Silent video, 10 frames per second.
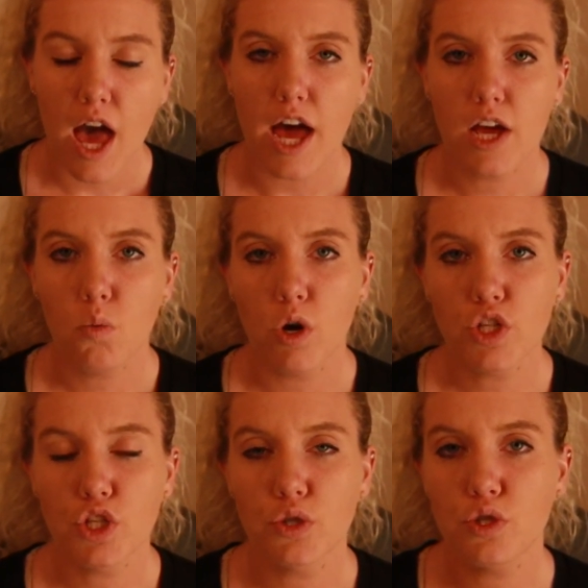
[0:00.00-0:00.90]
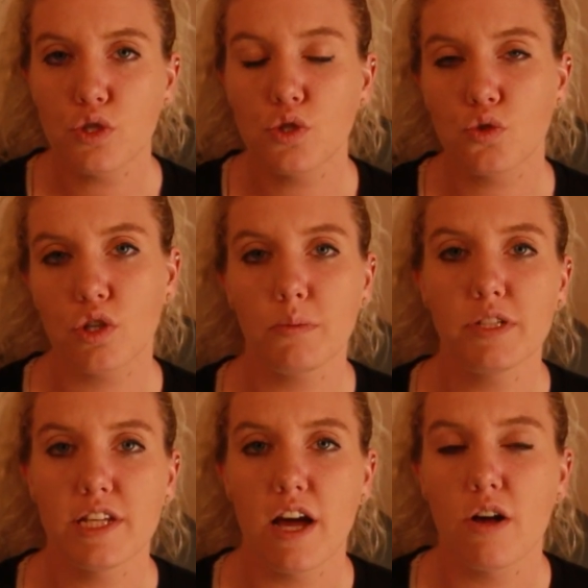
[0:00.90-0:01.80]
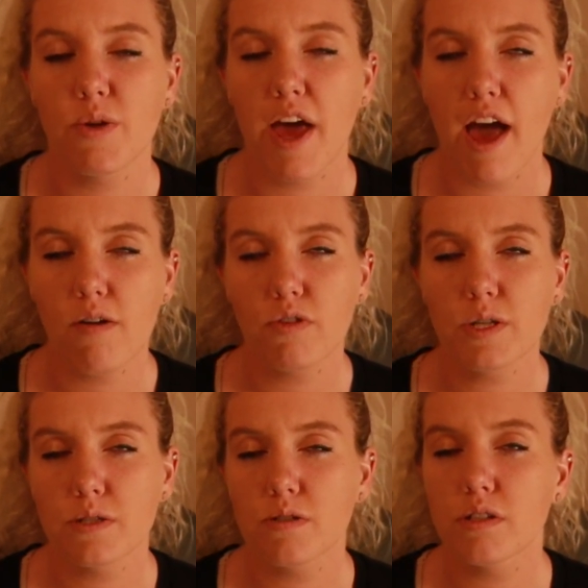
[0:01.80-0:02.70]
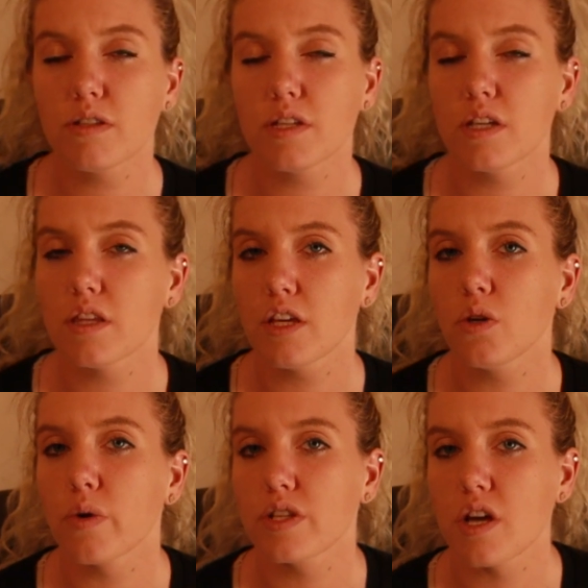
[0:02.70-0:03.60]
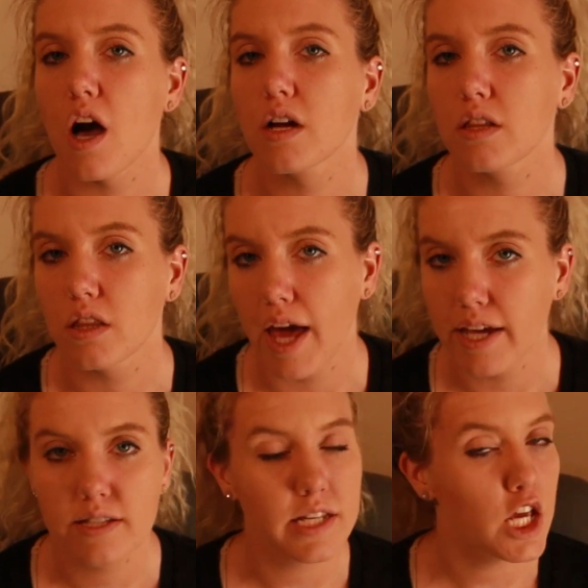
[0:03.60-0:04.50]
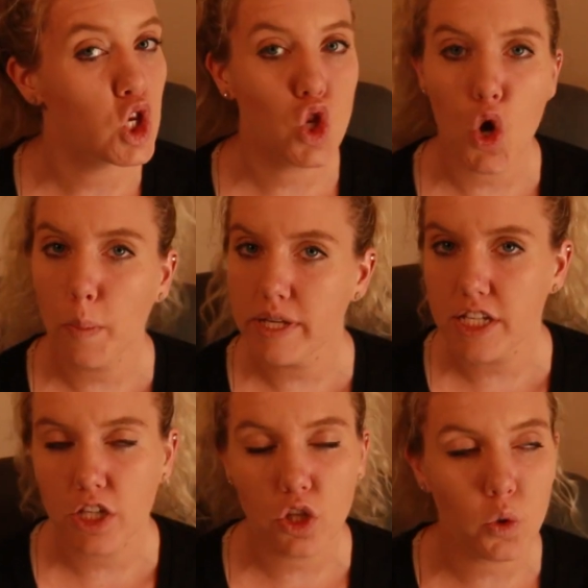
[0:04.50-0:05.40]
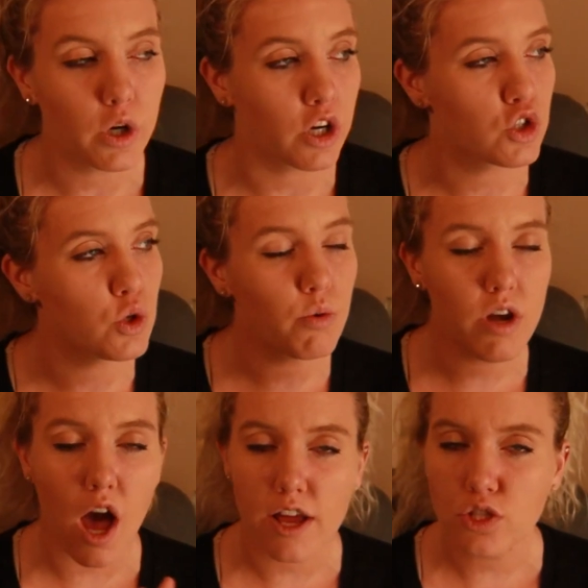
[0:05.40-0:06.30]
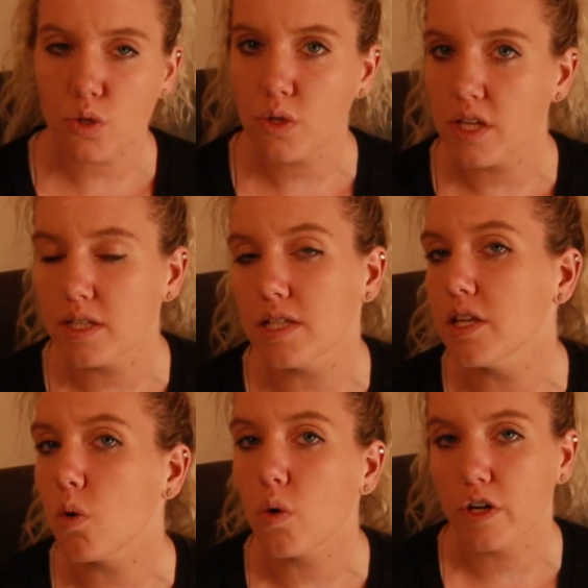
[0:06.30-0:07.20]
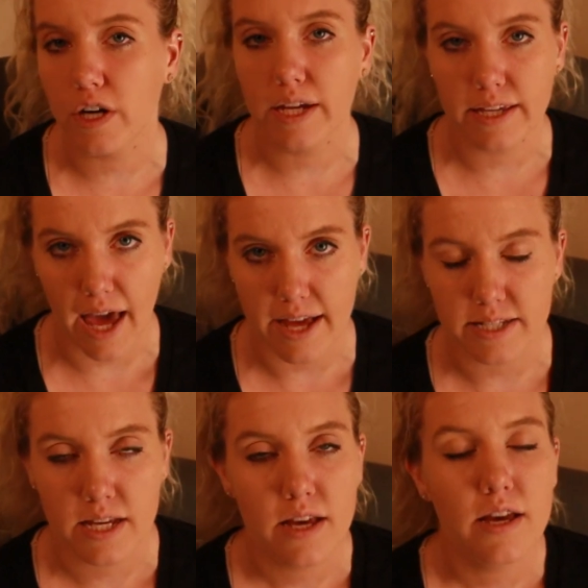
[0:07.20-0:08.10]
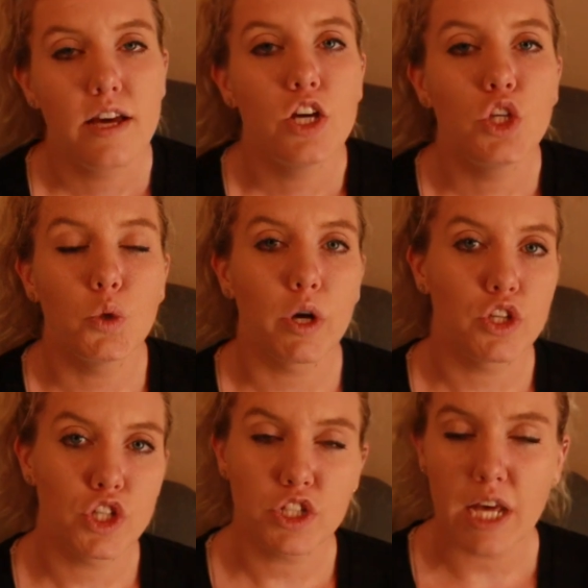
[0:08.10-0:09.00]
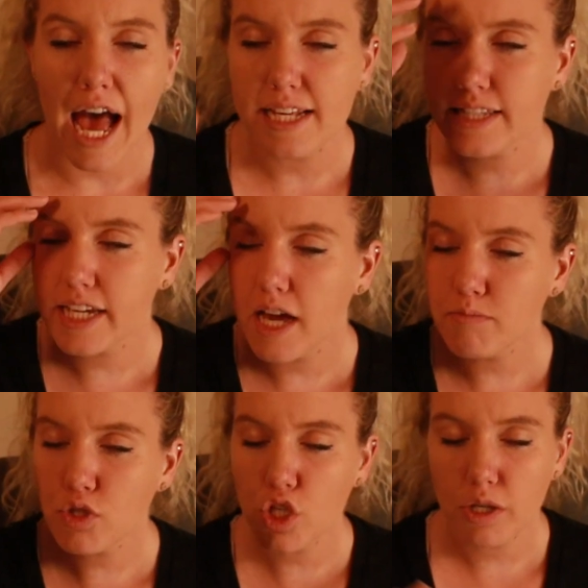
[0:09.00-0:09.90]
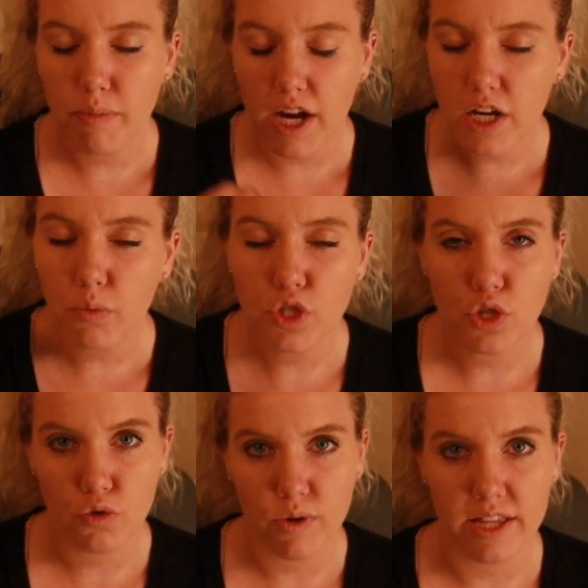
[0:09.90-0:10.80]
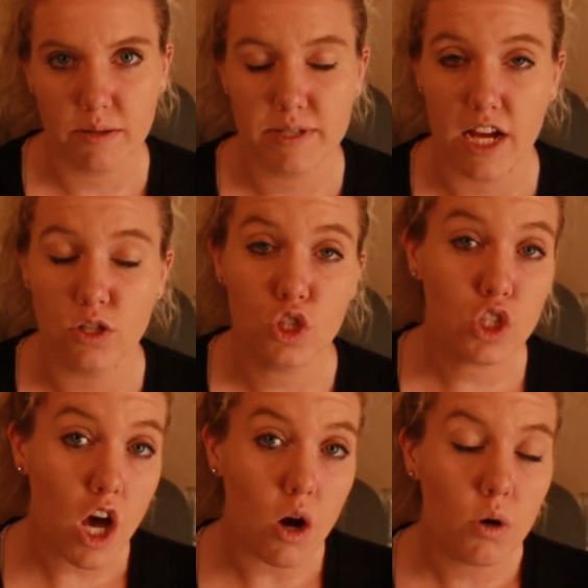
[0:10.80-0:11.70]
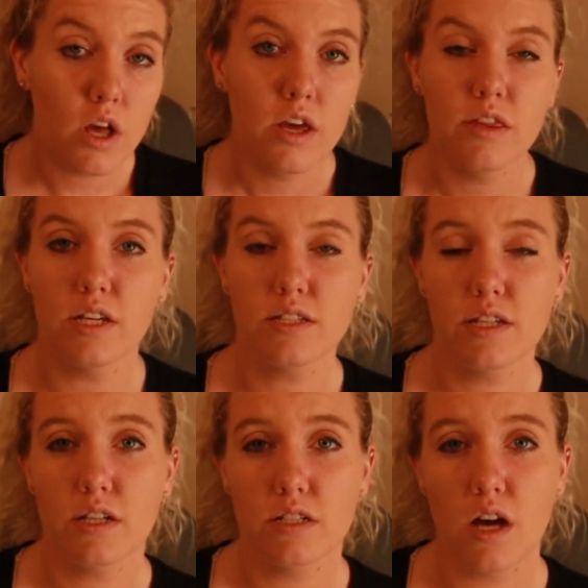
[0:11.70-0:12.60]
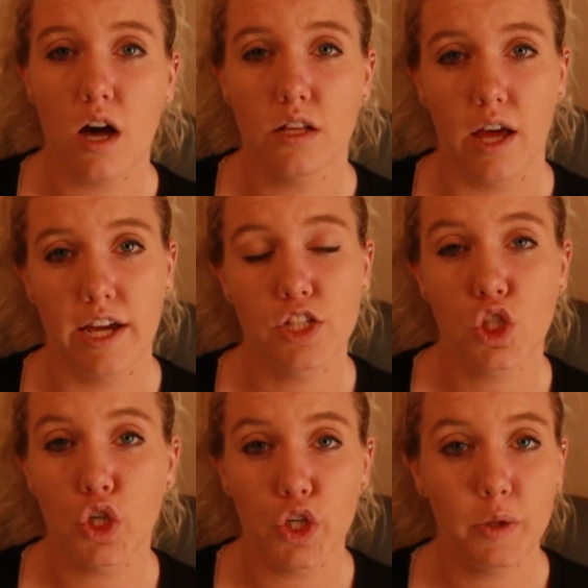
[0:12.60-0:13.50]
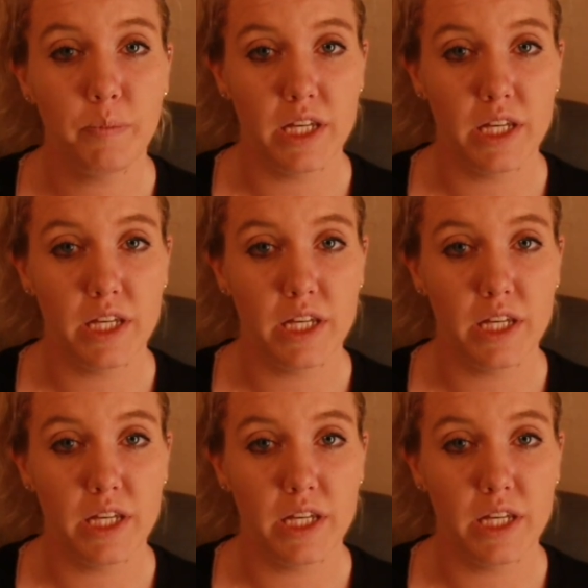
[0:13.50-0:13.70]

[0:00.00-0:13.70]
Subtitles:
and I want you to scribble down every single thing that your dog likes in no particular order. Do not do this in order yet. You are just, as they come to your mind, I want you to write them down. So things that your dog likes could